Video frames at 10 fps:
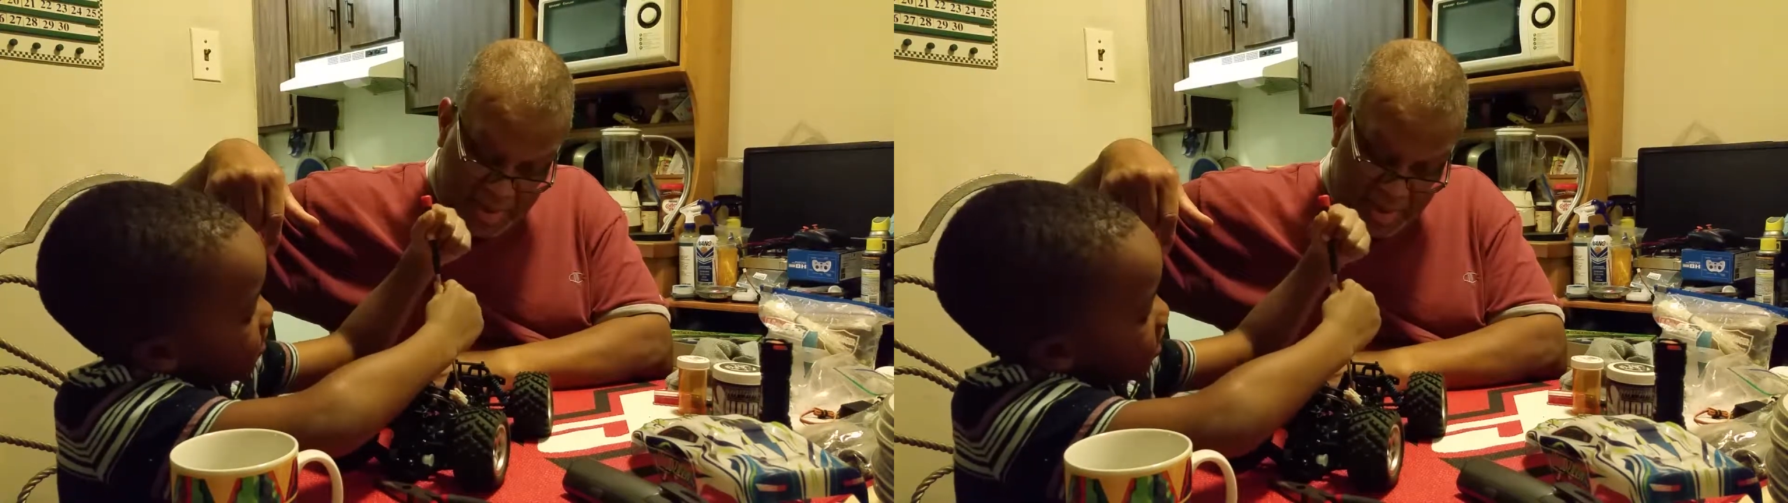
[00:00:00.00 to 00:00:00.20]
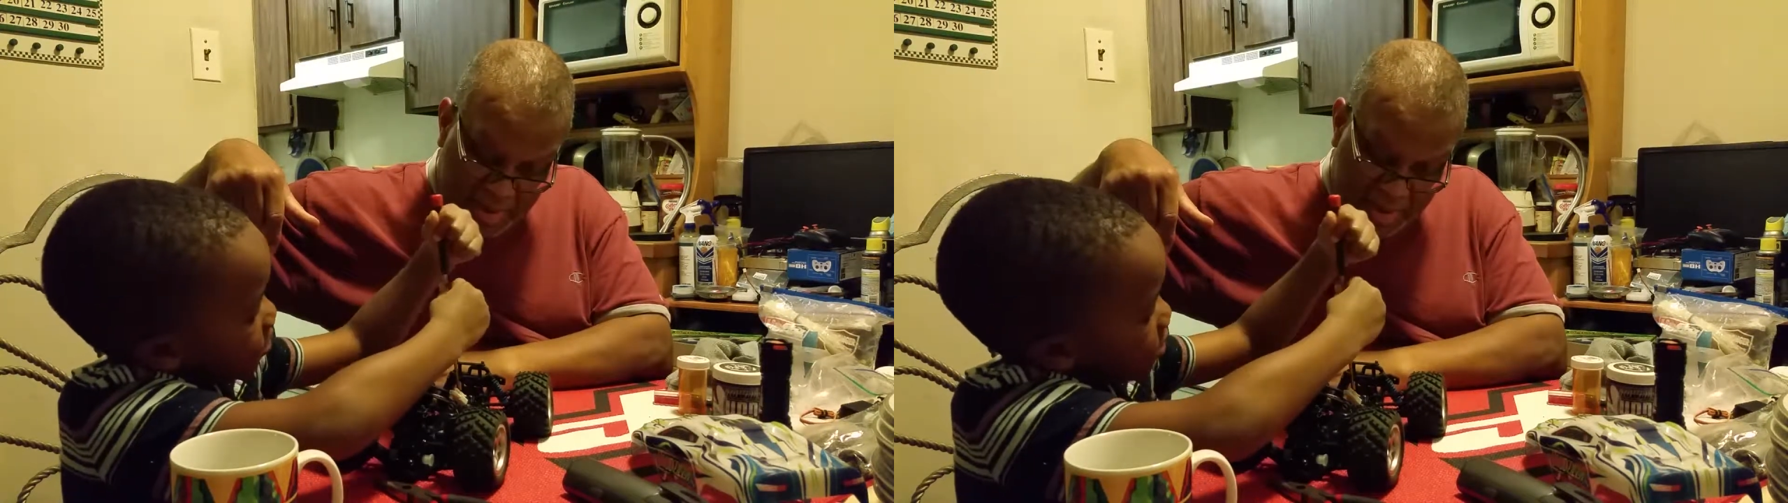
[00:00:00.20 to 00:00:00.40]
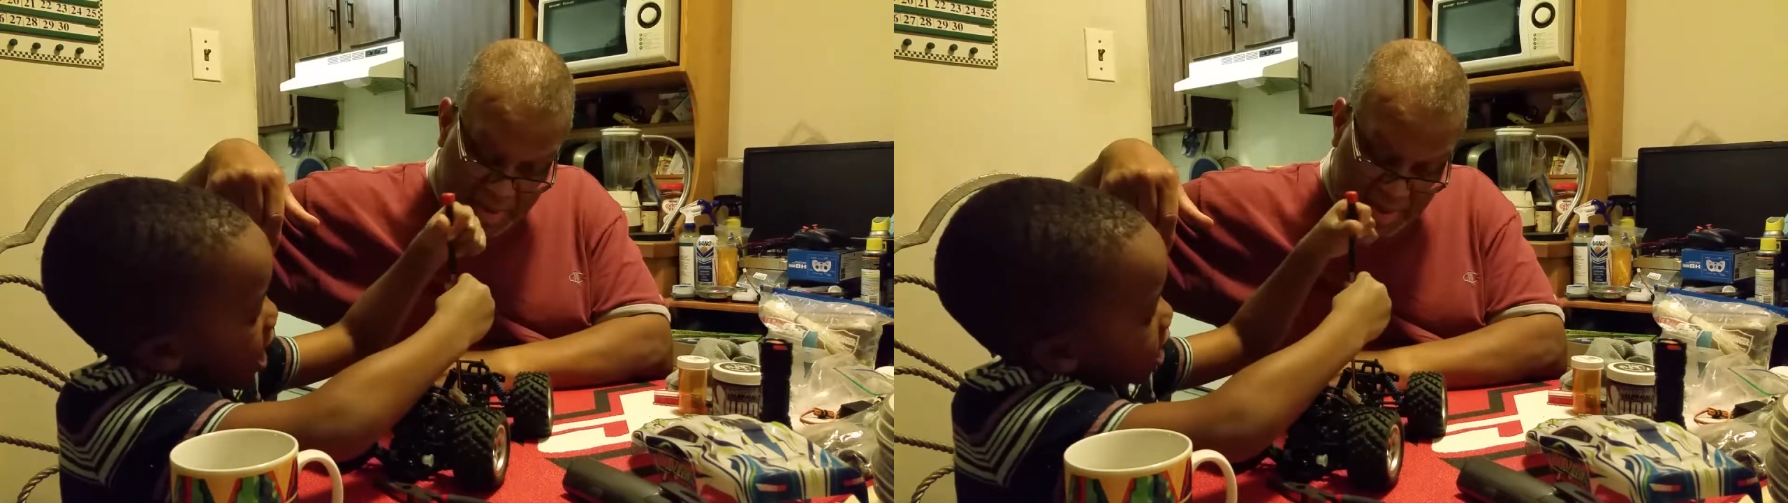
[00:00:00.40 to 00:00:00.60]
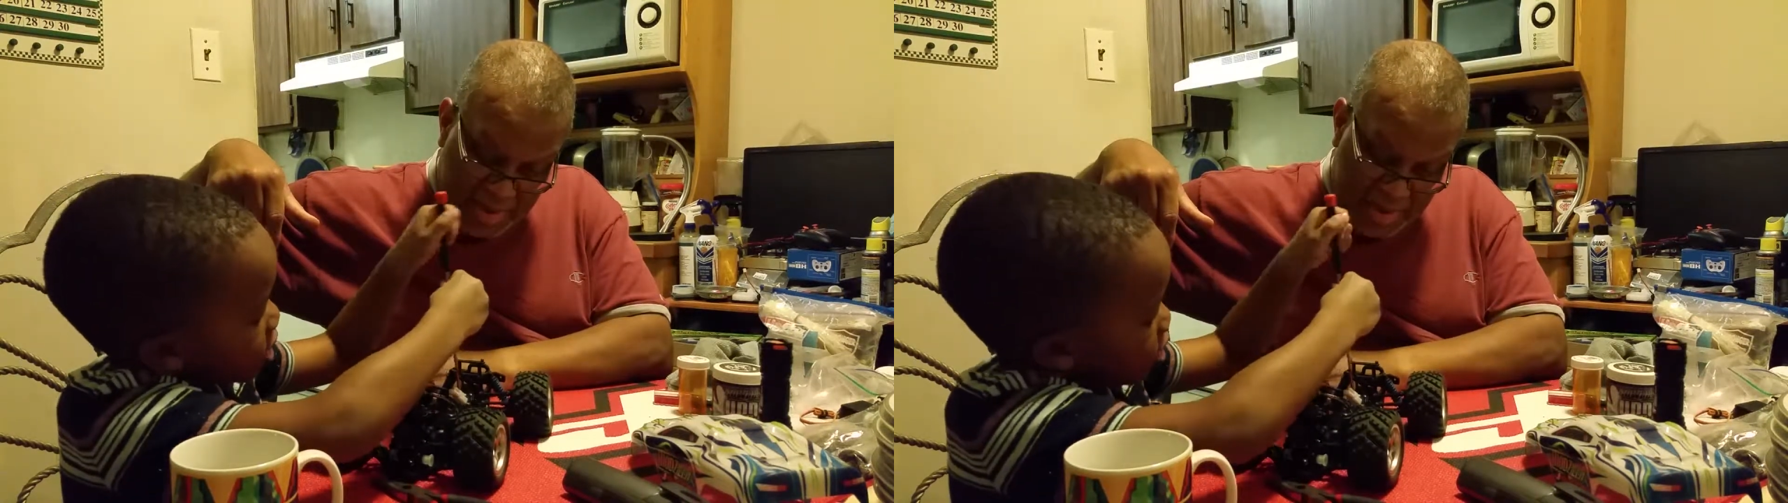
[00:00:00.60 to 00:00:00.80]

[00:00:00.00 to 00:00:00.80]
I'm not a